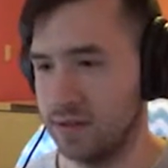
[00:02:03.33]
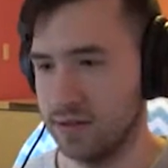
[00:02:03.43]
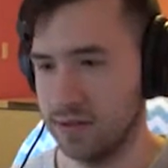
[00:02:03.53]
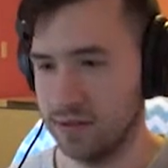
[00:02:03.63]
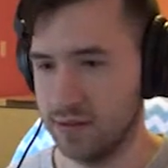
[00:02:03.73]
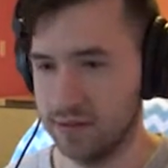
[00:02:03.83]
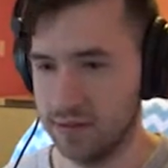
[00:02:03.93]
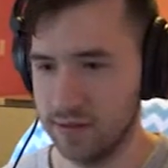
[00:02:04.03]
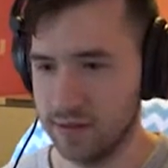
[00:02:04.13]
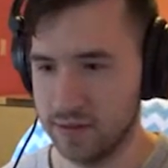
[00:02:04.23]

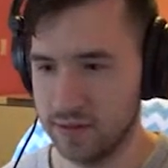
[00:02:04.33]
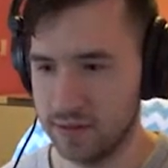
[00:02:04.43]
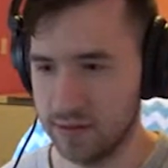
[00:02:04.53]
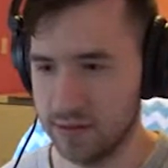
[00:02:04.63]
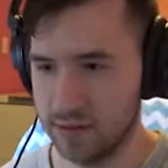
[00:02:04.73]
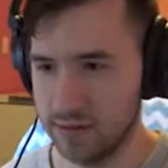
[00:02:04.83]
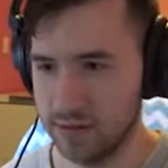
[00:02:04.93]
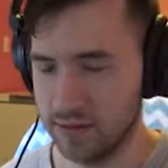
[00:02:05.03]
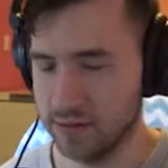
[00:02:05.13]
(no one is talking)